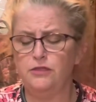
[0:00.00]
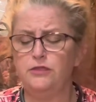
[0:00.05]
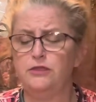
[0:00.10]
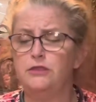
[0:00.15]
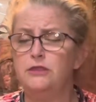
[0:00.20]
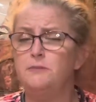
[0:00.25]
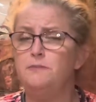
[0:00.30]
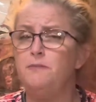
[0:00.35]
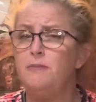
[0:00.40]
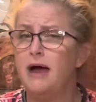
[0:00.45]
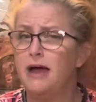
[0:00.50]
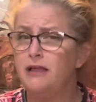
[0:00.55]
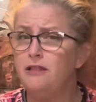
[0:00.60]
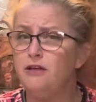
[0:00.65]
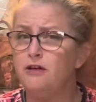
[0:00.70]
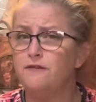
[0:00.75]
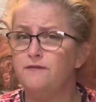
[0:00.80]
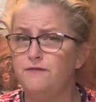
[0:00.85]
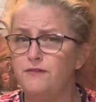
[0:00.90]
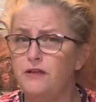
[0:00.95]
the
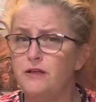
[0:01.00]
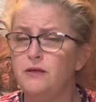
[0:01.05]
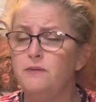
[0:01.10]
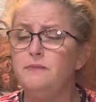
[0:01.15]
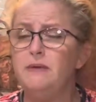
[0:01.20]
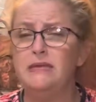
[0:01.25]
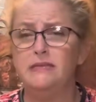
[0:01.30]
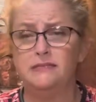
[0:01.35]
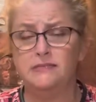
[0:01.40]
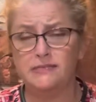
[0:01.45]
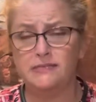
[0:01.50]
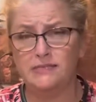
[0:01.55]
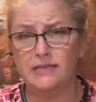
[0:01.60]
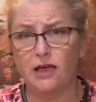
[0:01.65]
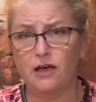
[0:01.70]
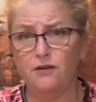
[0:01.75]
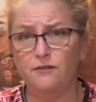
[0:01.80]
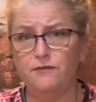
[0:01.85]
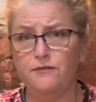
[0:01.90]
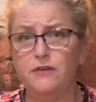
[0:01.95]
Mylar film
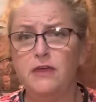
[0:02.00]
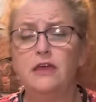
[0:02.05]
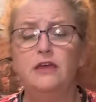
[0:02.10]
itself,